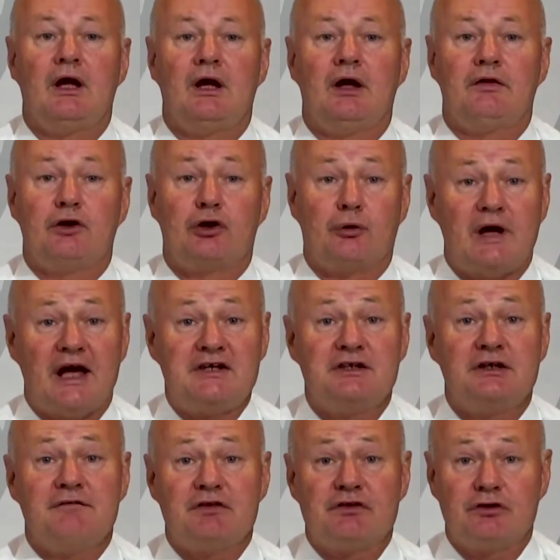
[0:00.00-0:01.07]
The creation
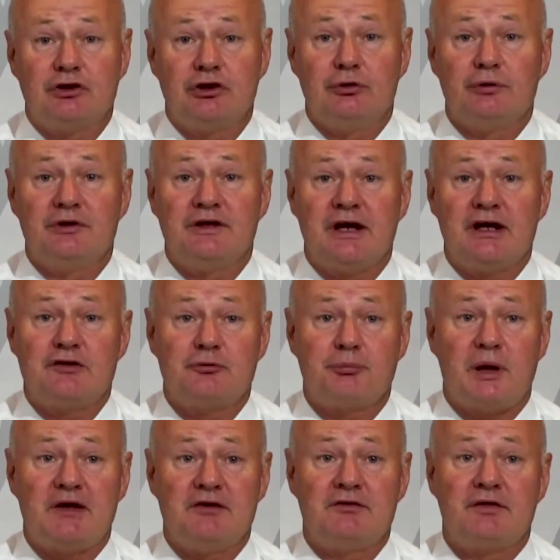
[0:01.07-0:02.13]
of a secure data
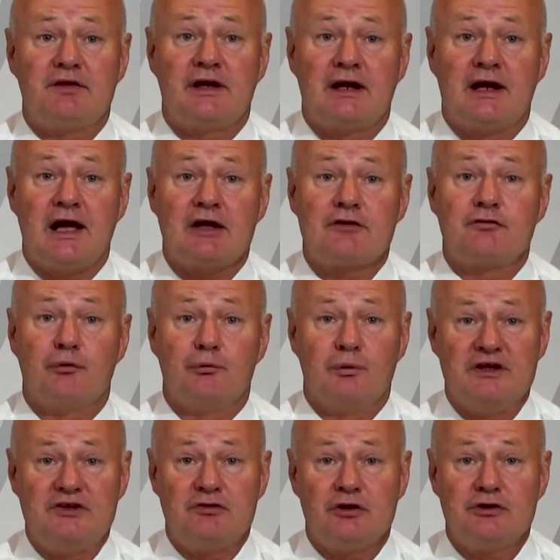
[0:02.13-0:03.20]
space that allows for
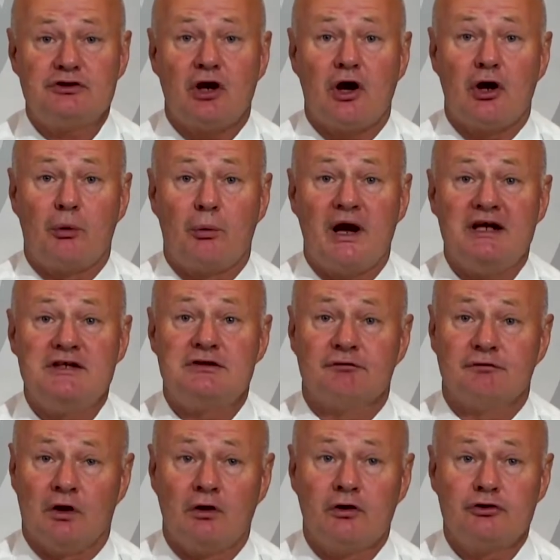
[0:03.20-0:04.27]
research on a range of
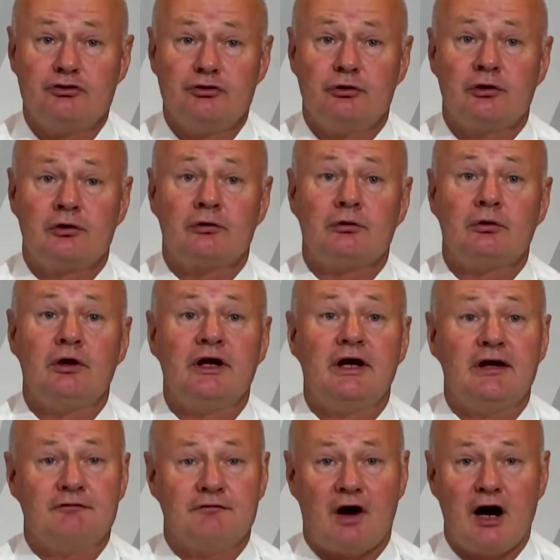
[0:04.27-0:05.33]
longitudinal,
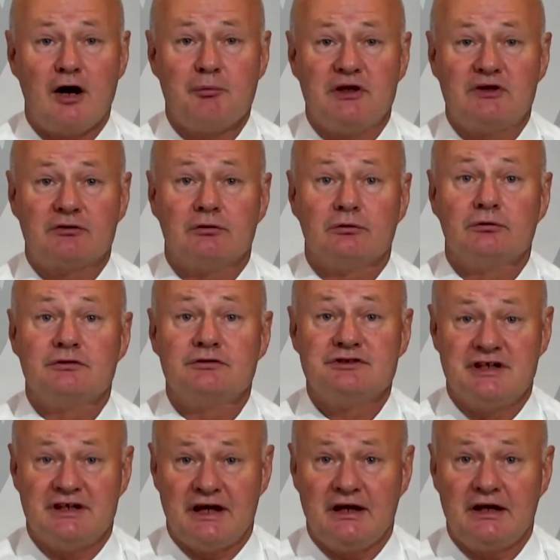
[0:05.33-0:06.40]
environmental,
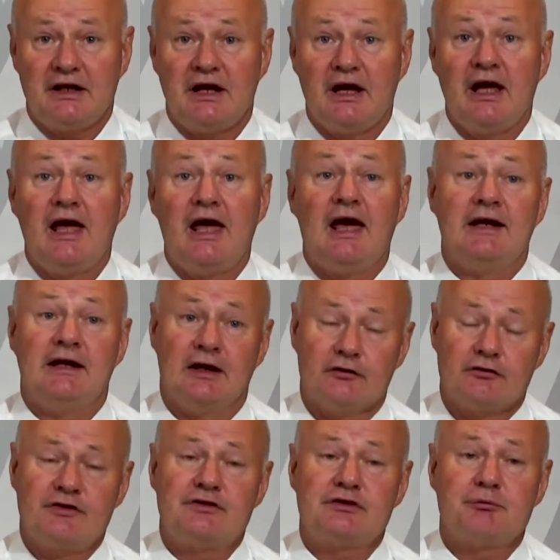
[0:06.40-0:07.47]
genetic, and health
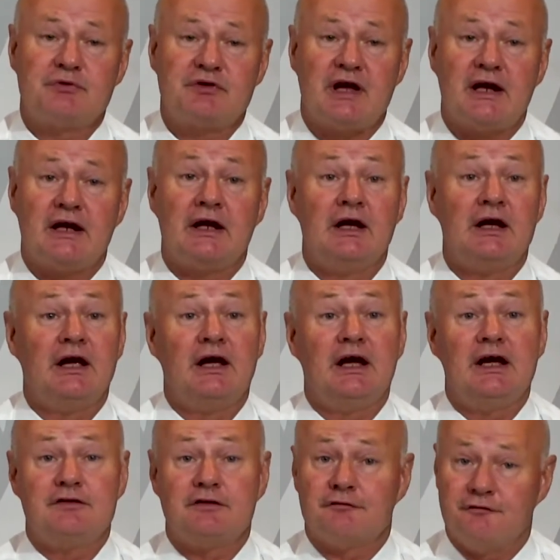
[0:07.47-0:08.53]
systems data
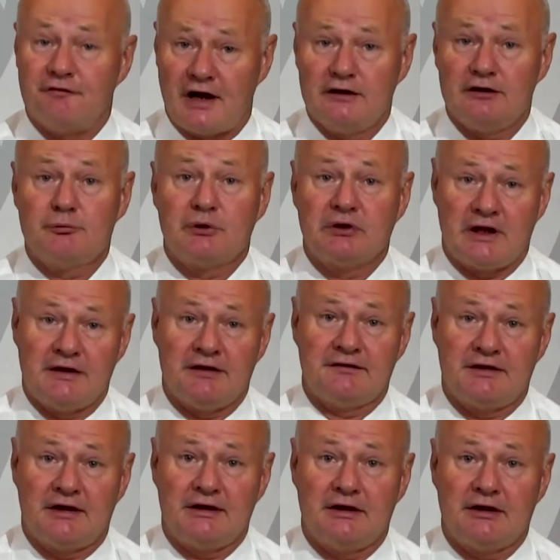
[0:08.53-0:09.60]
is a valuable
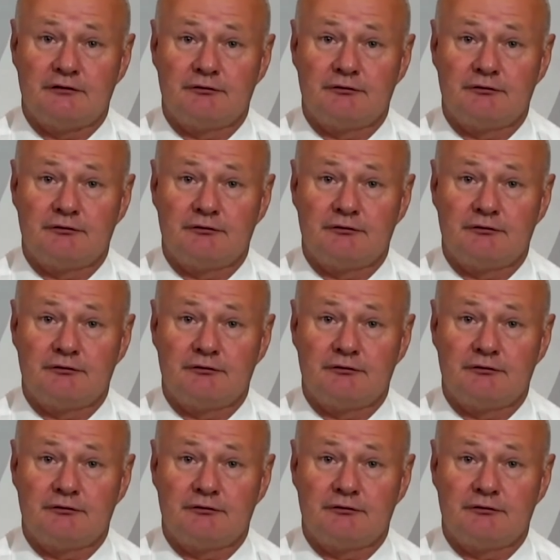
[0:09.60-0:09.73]
undertaking.